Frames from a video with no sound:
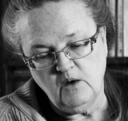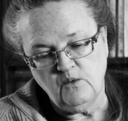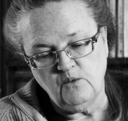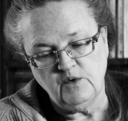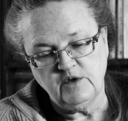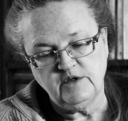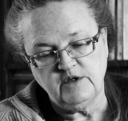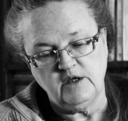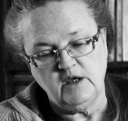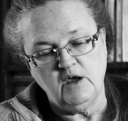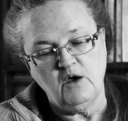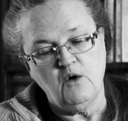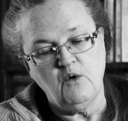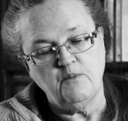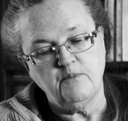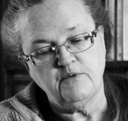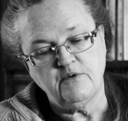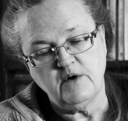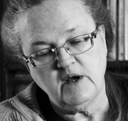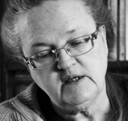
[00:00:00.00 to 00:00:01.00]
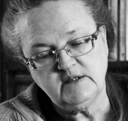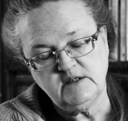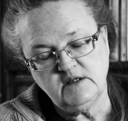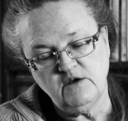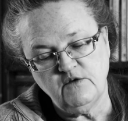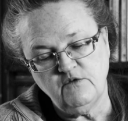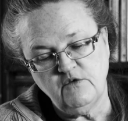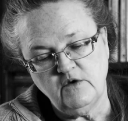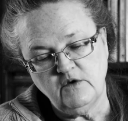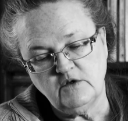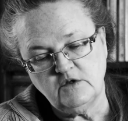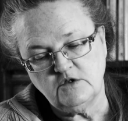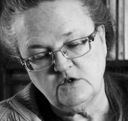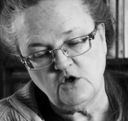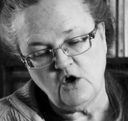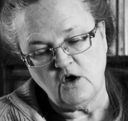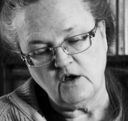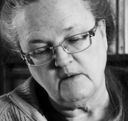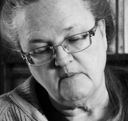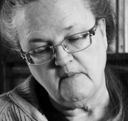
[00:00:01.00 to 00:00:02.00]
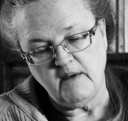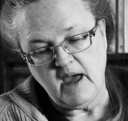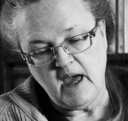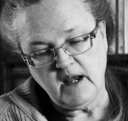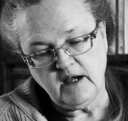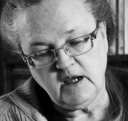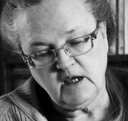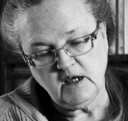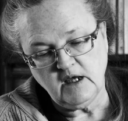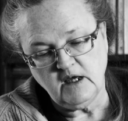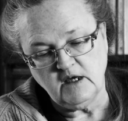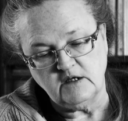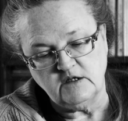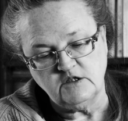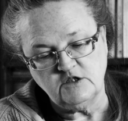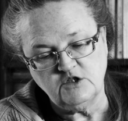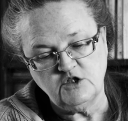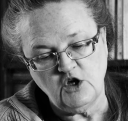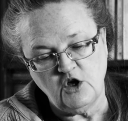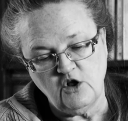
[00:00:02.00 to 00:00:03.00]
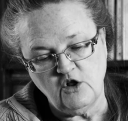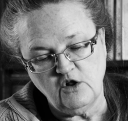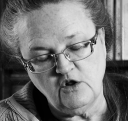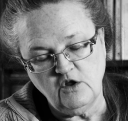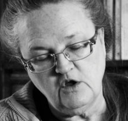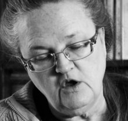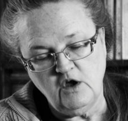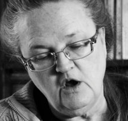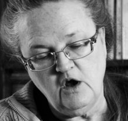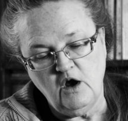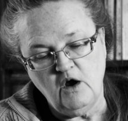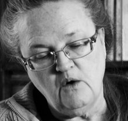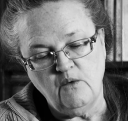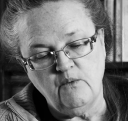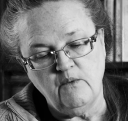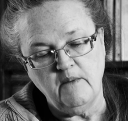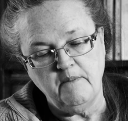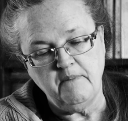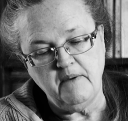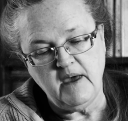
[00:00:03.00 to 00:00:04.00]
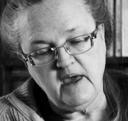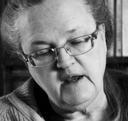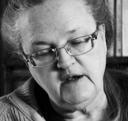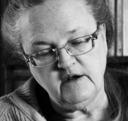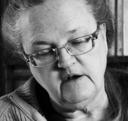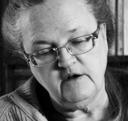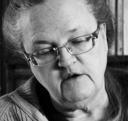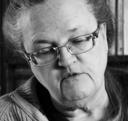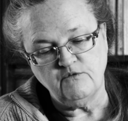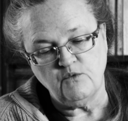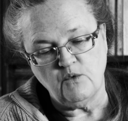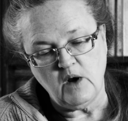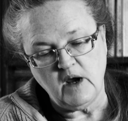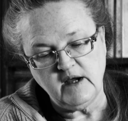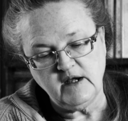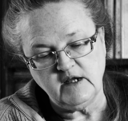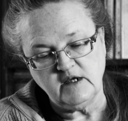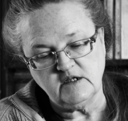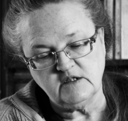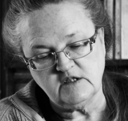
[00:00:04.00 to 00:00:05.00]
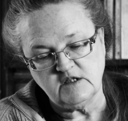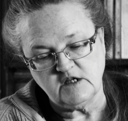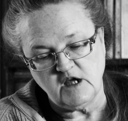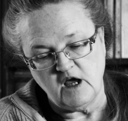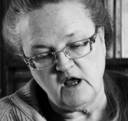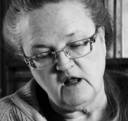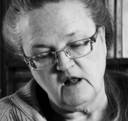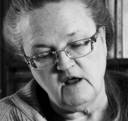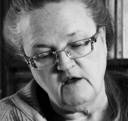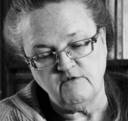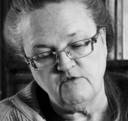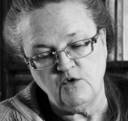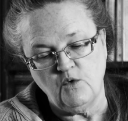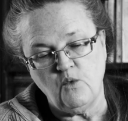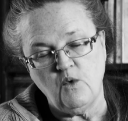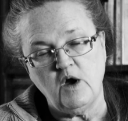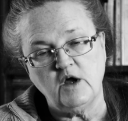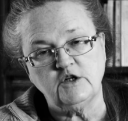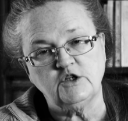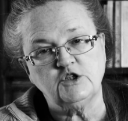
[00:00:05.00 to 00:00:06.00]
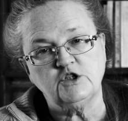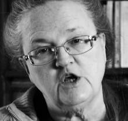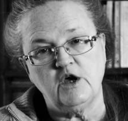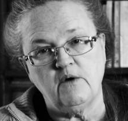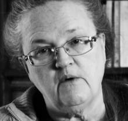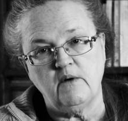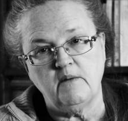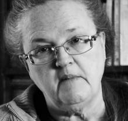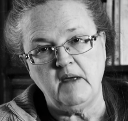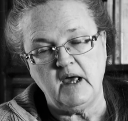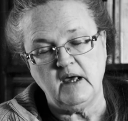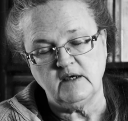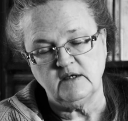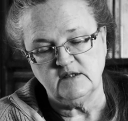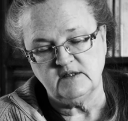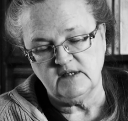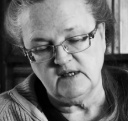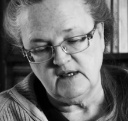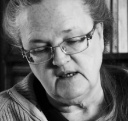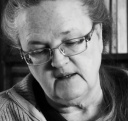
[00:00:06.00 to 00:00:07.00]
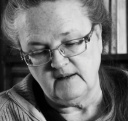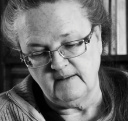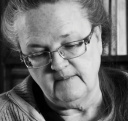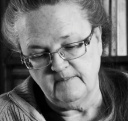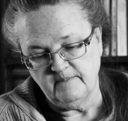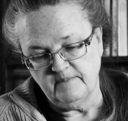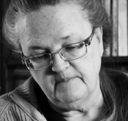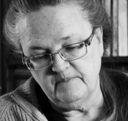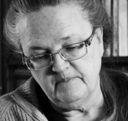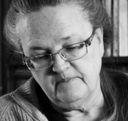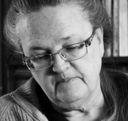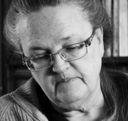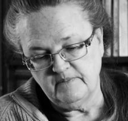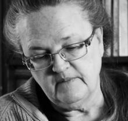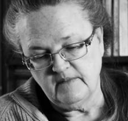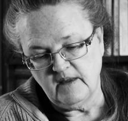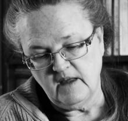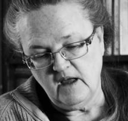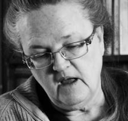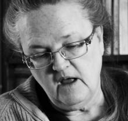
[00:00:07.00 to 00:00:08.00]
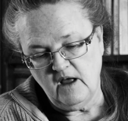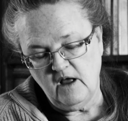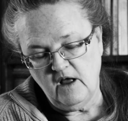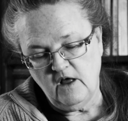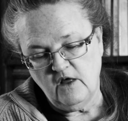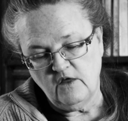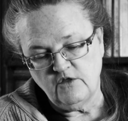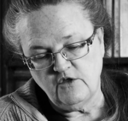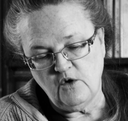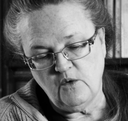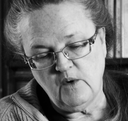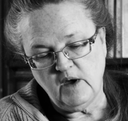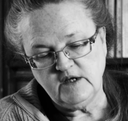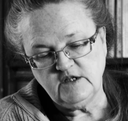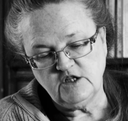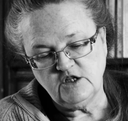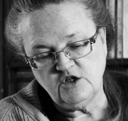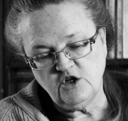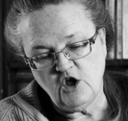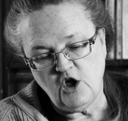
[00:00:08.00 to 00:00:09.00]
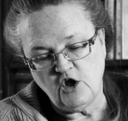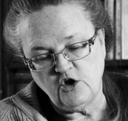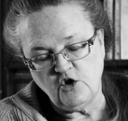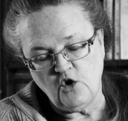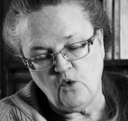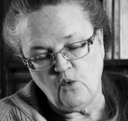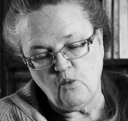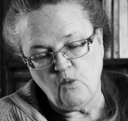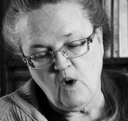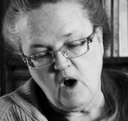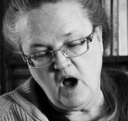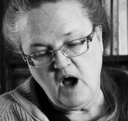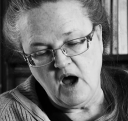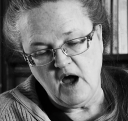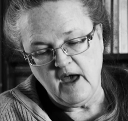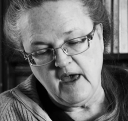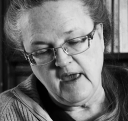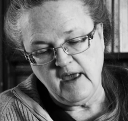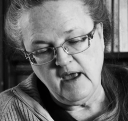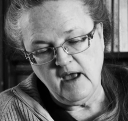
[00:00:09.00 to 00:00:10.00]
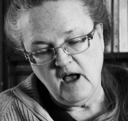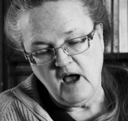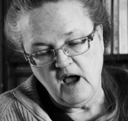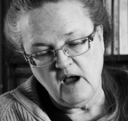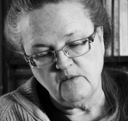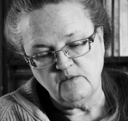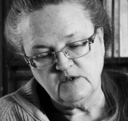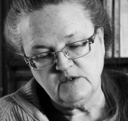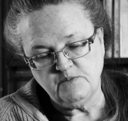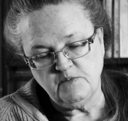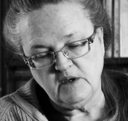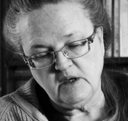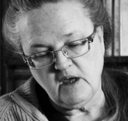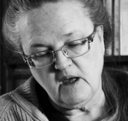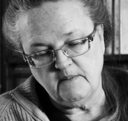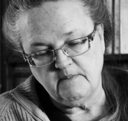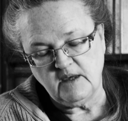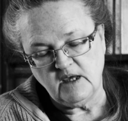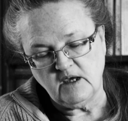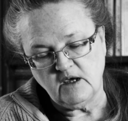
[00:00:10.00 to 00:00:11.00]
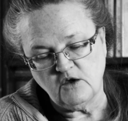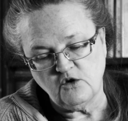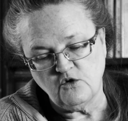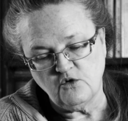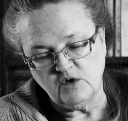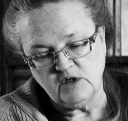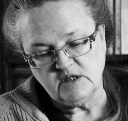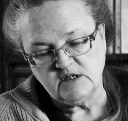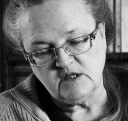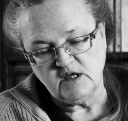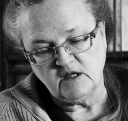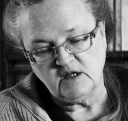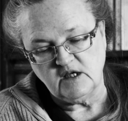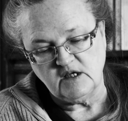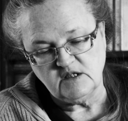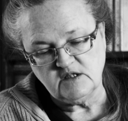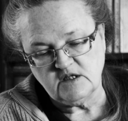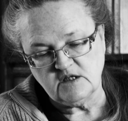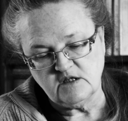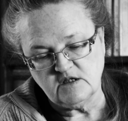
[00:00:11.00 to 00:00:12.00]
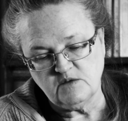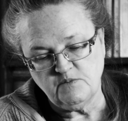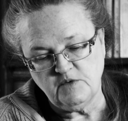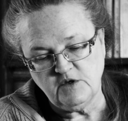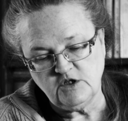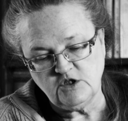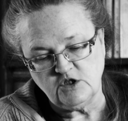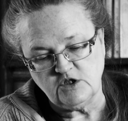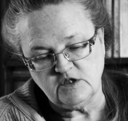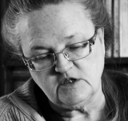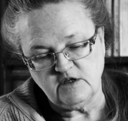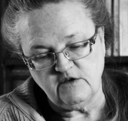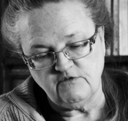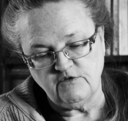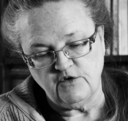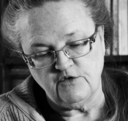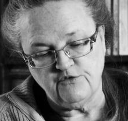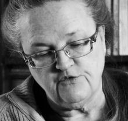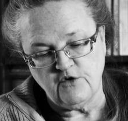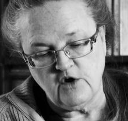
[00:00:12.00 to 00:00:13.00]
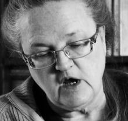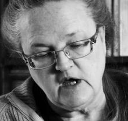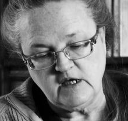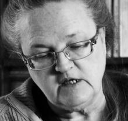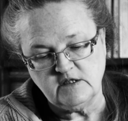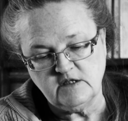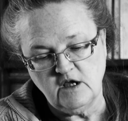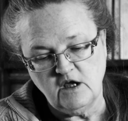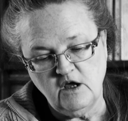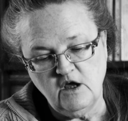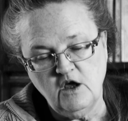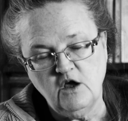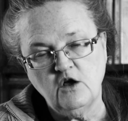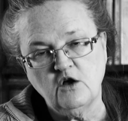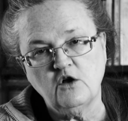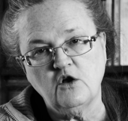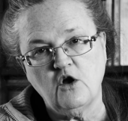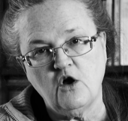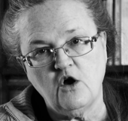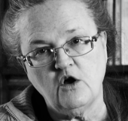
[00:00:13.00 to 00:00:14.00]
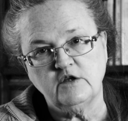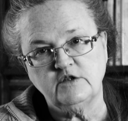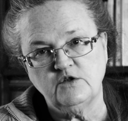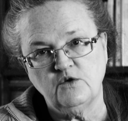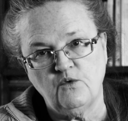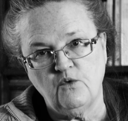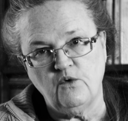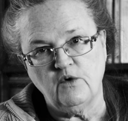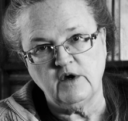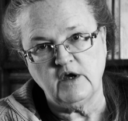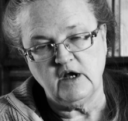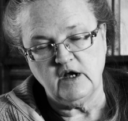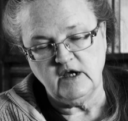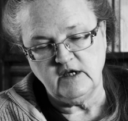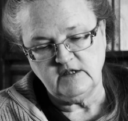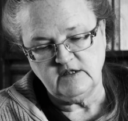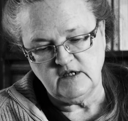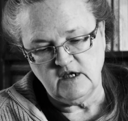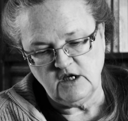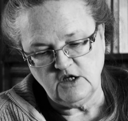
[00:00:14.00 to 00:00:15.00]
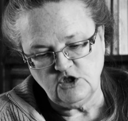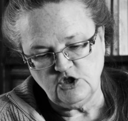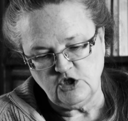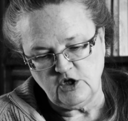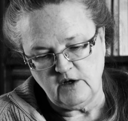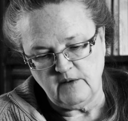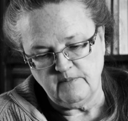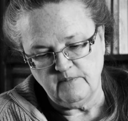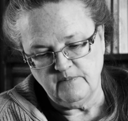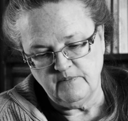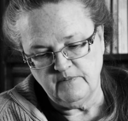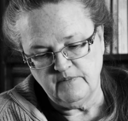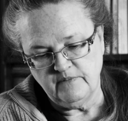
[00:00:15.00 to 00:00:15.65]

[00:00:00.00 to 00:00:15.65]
with the oppressive, dogmatic, dull, repetitive writing style of the Watchtower magazine. Though I did not know why, I was becoming increasingly suspicious of the phrase God's organization.